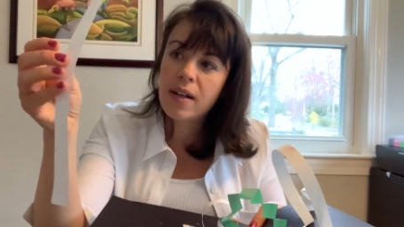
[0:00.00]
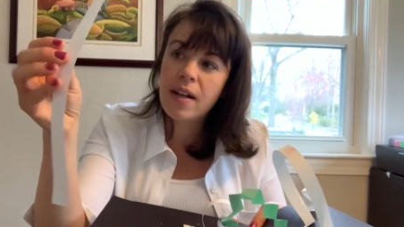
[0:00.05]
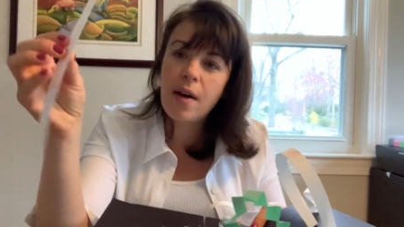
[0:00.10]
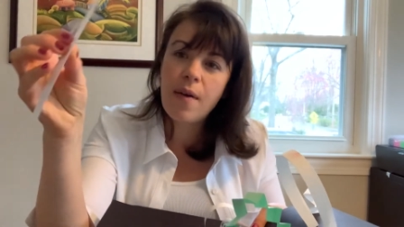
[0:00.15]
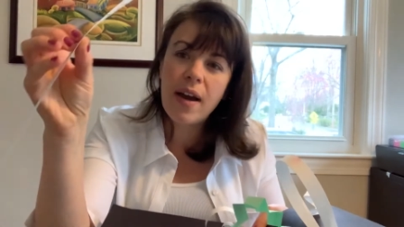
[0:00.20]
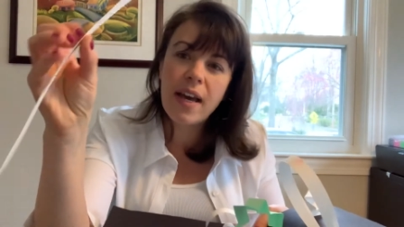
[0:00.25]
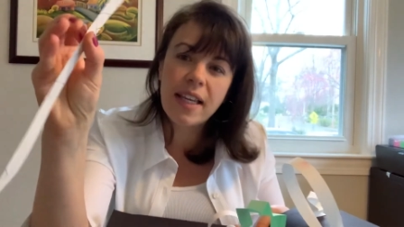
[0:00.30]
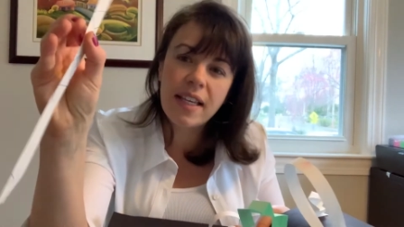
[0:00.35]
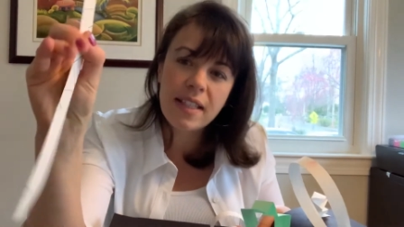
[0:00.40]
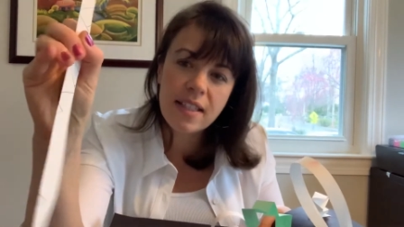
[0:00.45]
Now
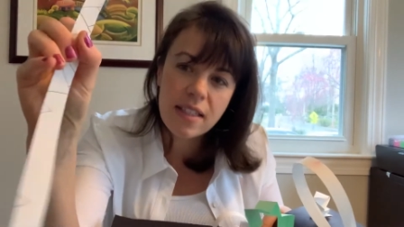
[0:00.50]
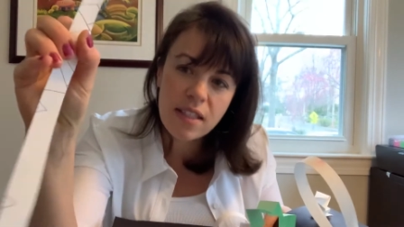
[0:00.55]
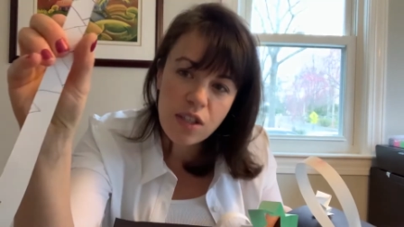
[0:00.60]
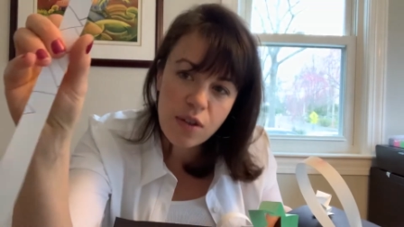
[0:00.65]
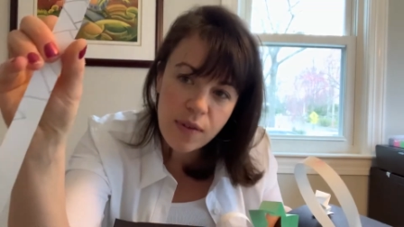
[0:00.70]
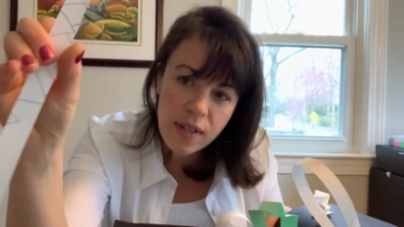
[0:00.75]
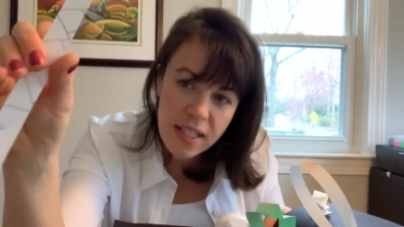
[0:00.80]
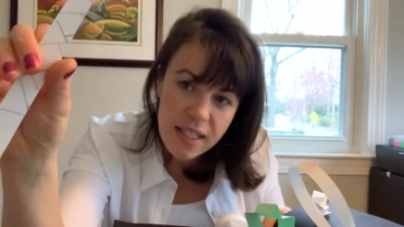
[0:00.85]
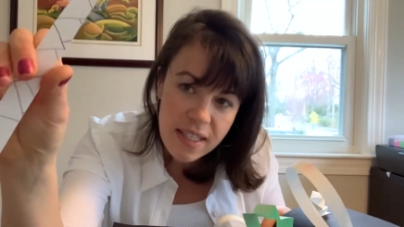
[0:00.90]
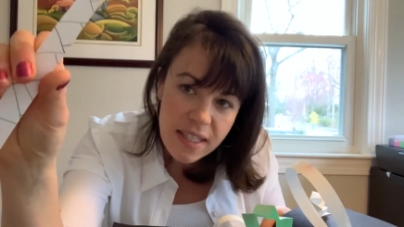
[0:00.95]
you
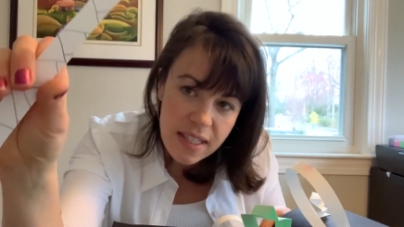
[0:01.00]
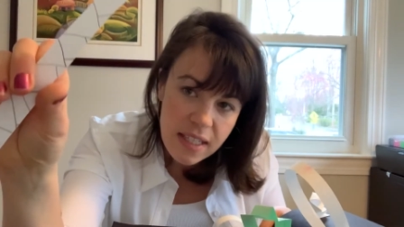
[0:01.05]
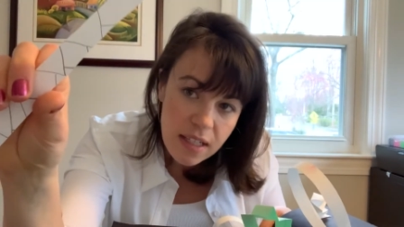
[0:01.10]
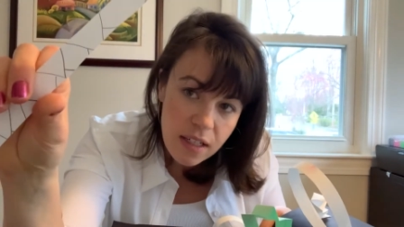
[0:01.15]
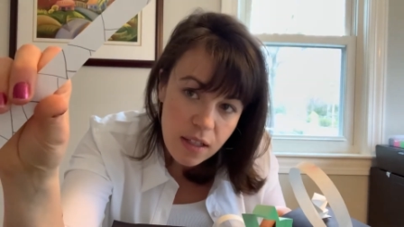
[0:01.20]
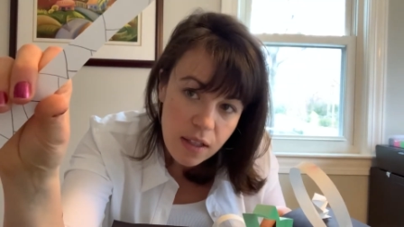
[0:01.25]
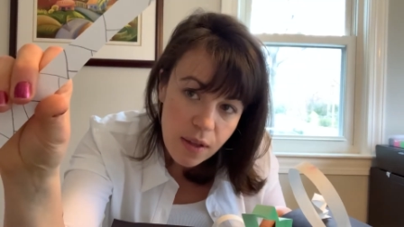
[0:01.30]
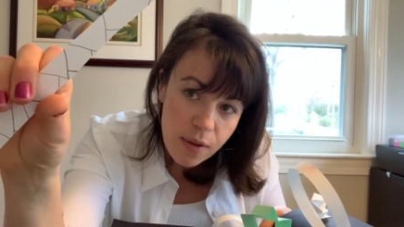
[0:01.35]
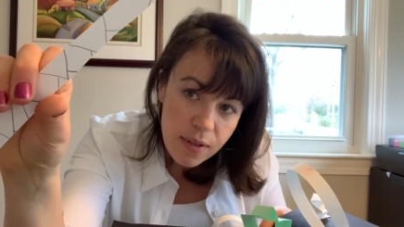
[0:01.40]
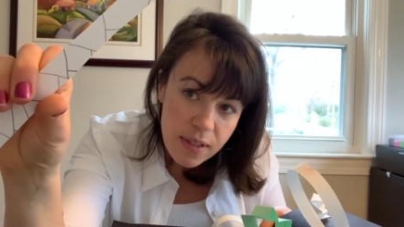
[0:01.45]
can see
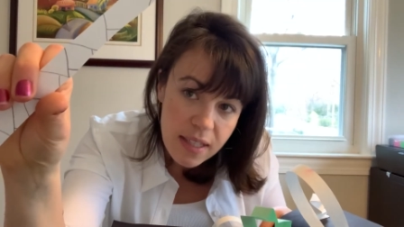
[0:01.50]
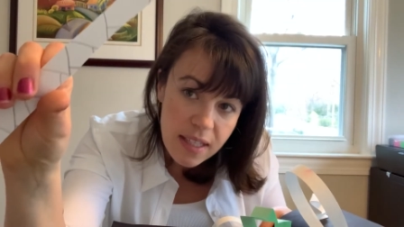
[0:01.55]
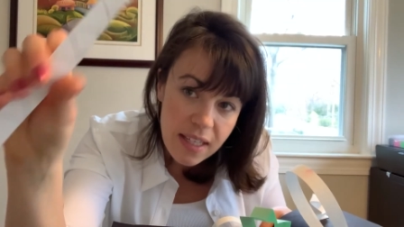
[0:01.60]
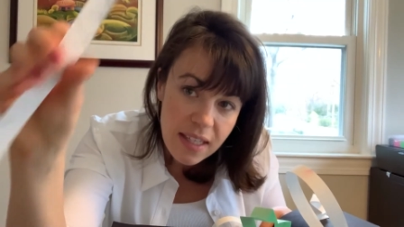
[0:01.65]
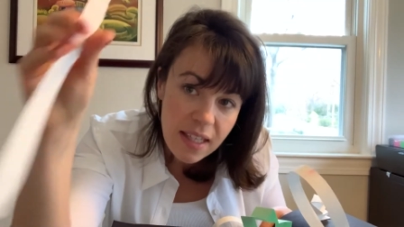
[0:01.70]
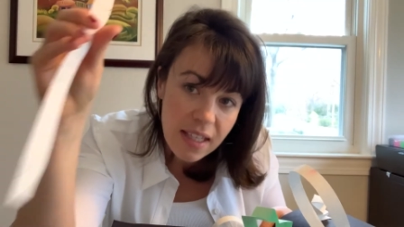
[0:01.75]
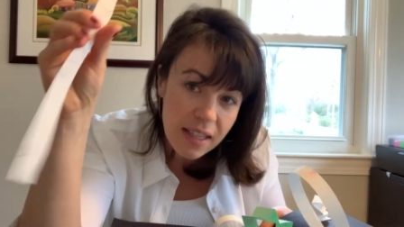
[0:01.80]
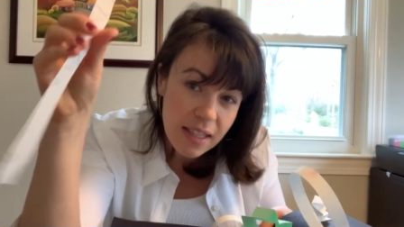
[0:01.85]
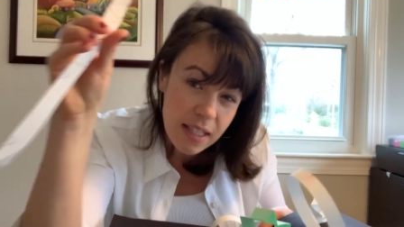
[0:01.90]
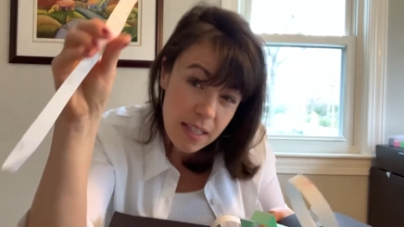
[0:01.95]
closely
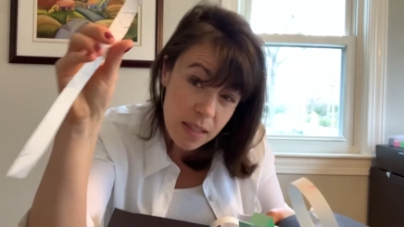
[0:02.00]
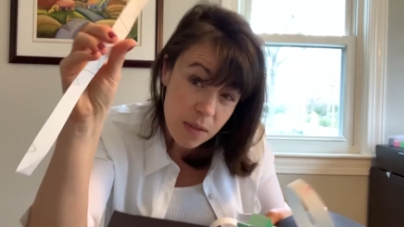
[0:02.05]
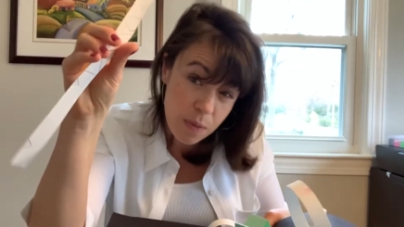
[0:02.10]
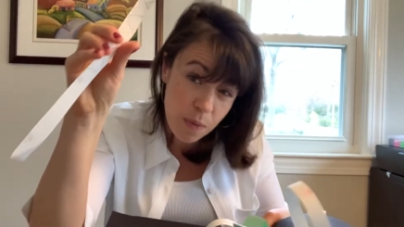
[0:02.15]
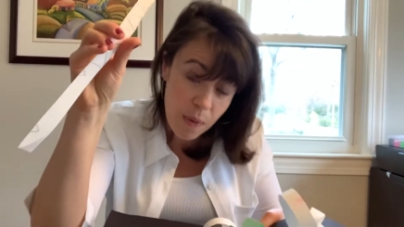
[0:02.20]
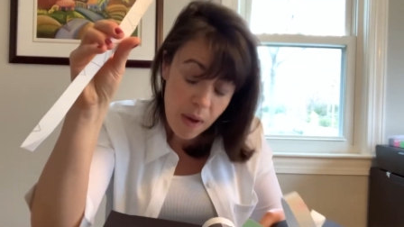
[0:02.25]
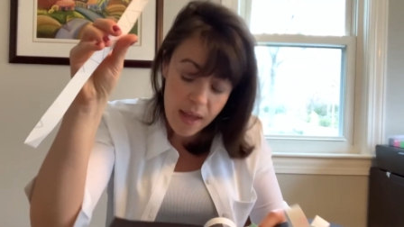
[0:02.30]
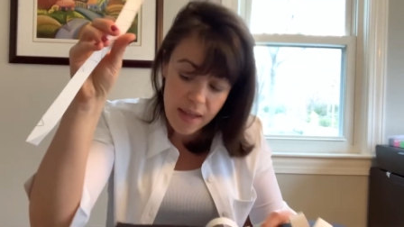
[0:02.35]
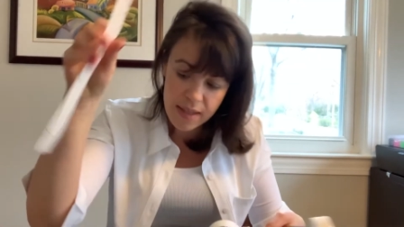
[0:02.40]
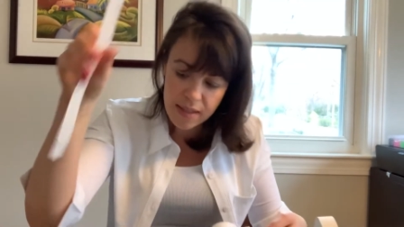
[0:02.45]
that this
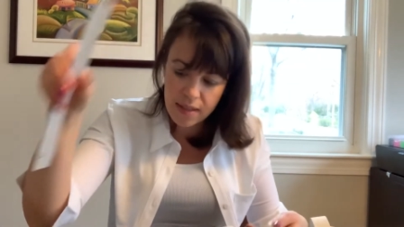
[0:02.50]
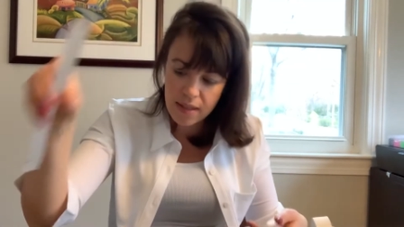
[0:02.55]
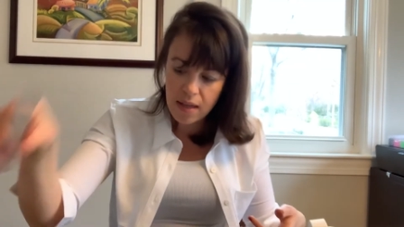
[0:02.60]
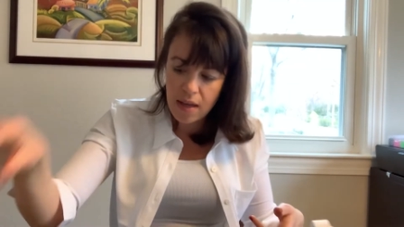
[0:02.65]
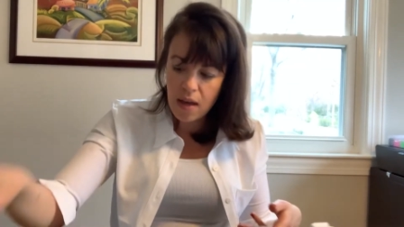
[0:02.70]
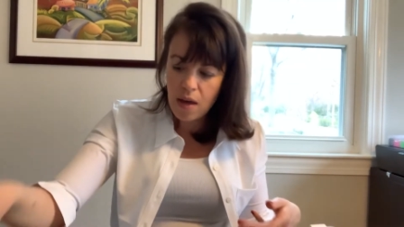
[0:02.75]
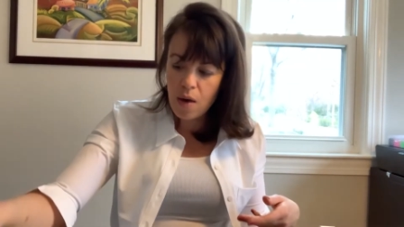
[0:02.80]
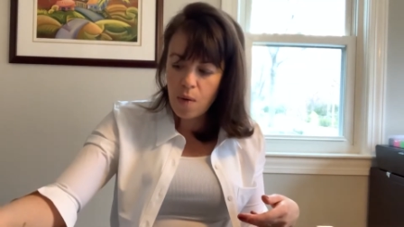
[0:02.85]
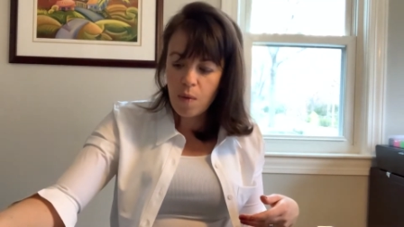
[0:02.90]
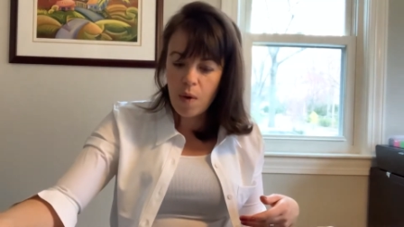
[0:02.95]
was
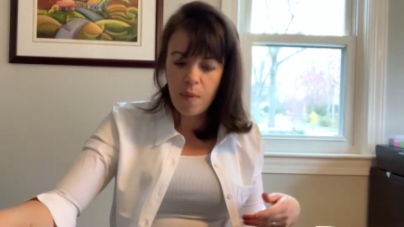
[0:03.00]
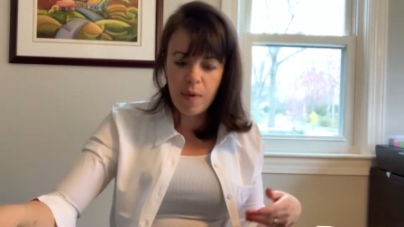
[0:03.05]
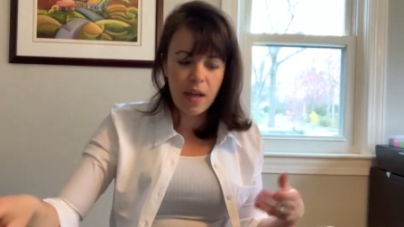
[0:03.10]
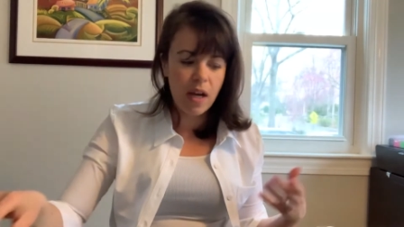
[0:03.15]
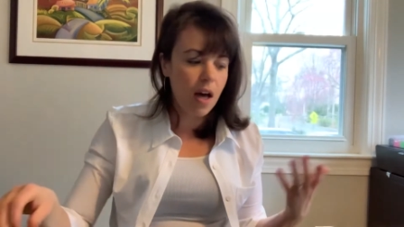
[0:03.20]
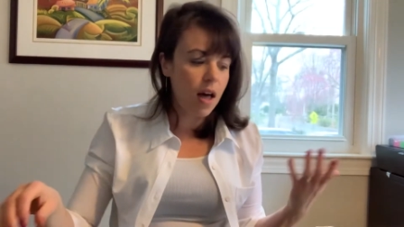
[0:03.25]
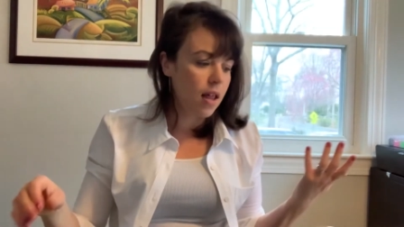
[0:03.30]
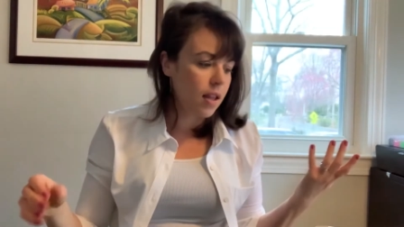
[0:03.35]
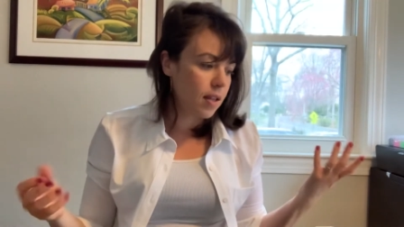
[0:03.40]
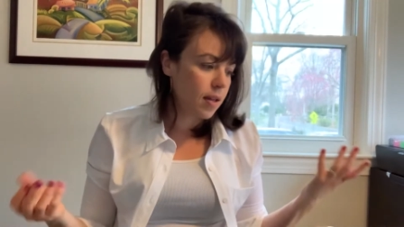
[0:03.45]
what we
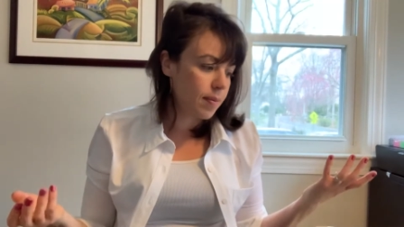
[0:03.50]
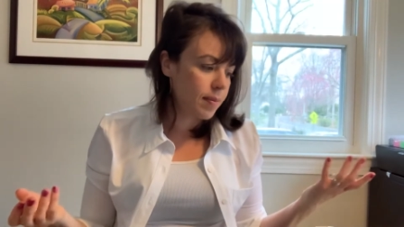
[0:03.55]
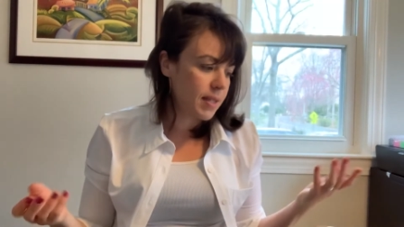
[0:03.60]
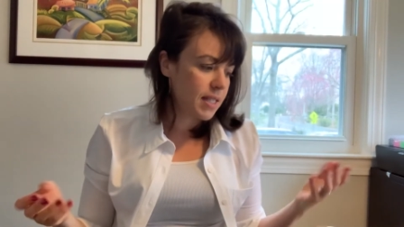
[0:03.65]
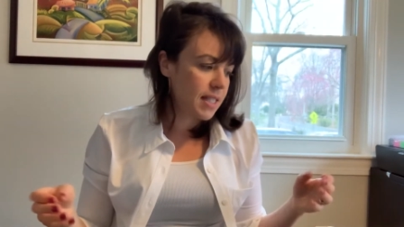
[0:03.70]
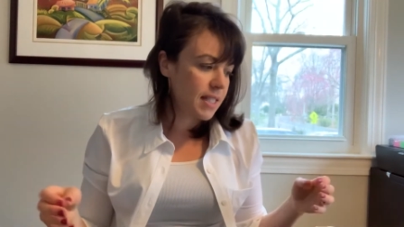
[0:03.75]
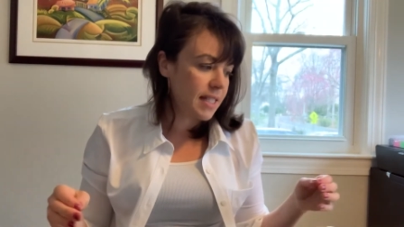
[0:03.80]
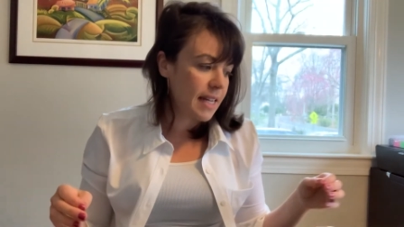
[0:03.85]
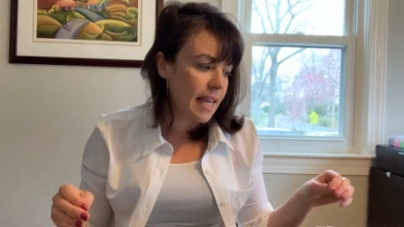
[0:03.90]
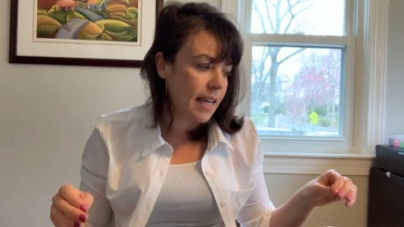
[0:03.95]
call a
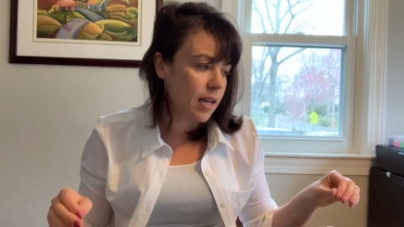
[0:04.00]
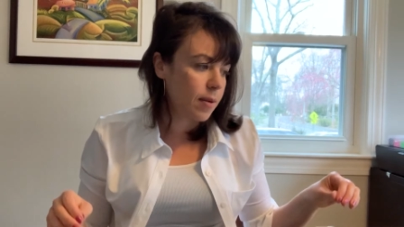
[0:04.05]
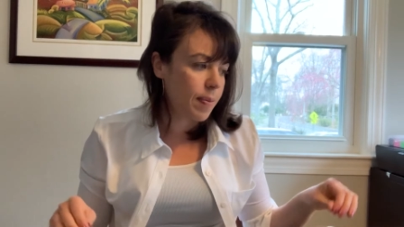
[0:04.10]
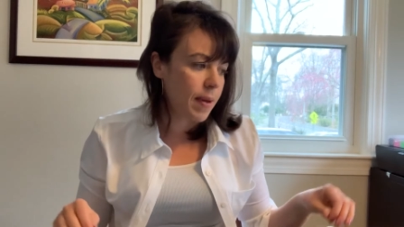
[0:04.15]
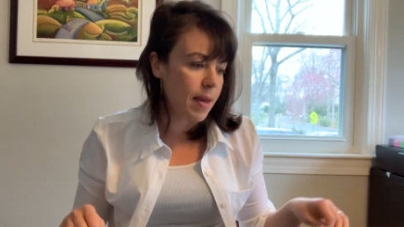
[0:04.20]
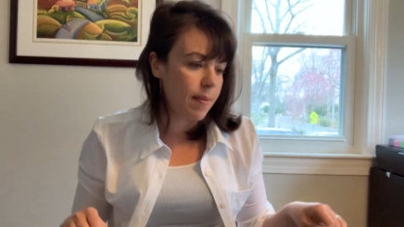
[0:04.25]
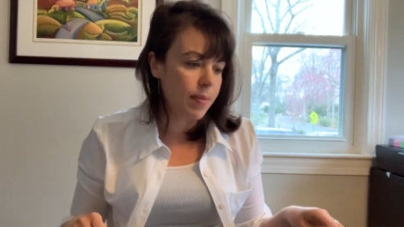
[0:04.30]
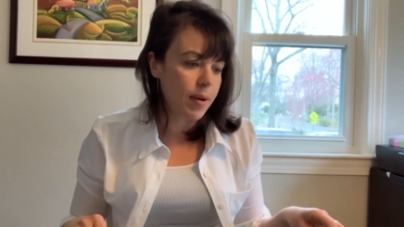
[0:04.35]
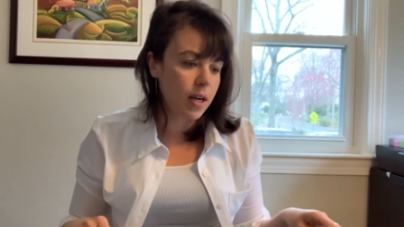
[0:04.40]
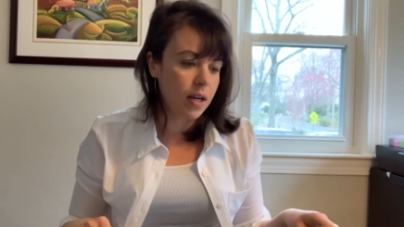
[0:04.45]
mistake
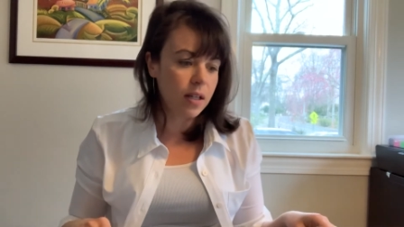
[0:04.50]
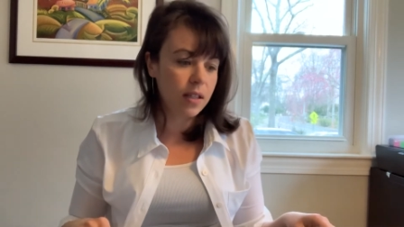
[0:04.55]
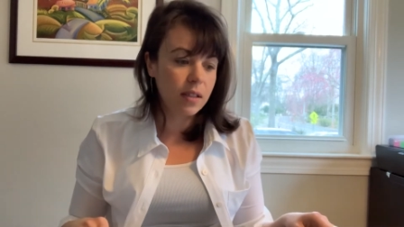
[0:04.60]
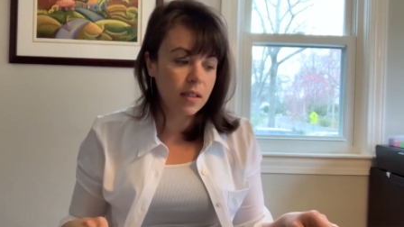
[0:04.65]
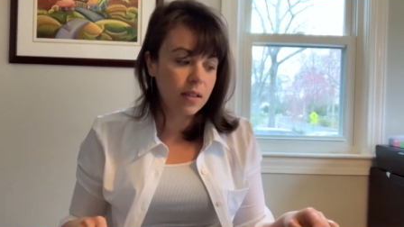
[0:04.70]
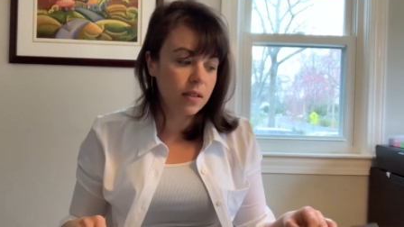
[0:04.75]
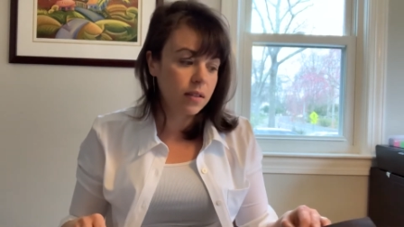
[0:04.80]
paper.